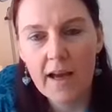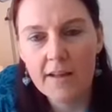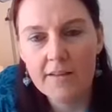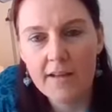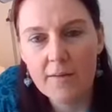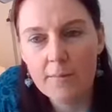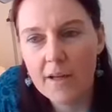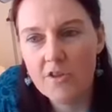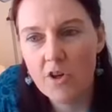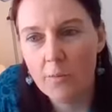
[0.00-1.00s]
And
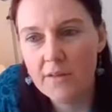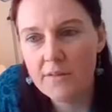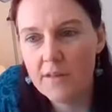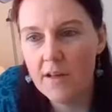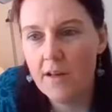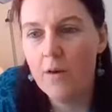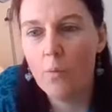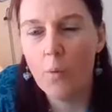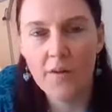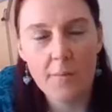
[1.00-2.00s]
my job is
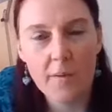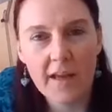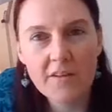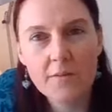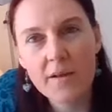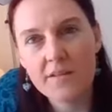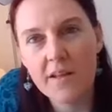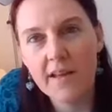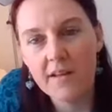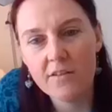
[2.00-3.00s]
one of the best because
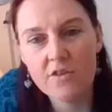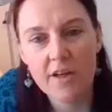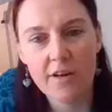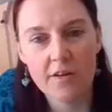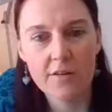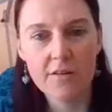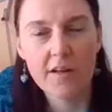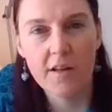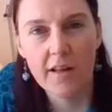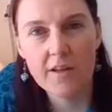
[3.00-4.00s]
I get to share
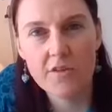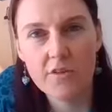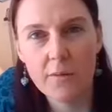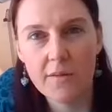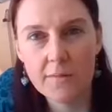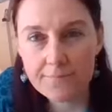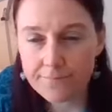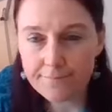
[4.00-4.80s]
the collections with